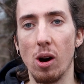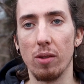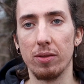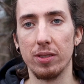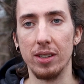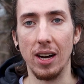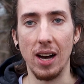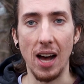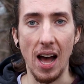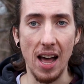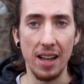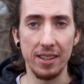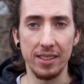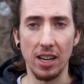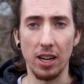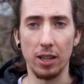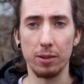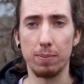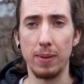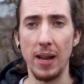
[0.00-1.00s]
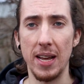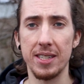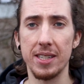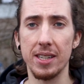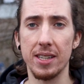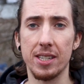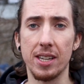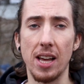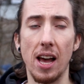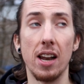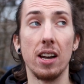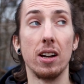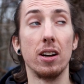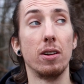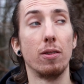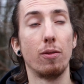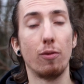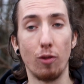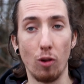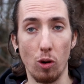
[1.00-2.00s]
of the handheld plastic
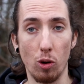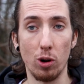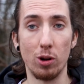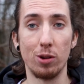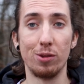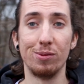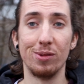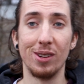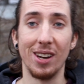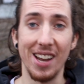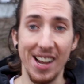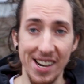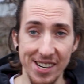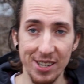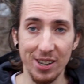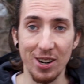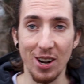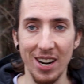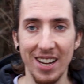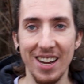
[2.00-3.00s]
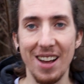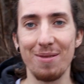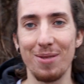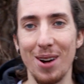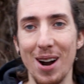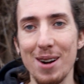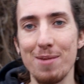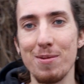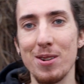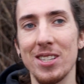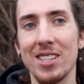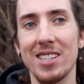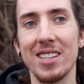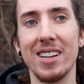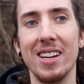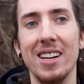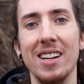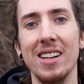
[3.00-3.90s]
scanner for laser cutting environment.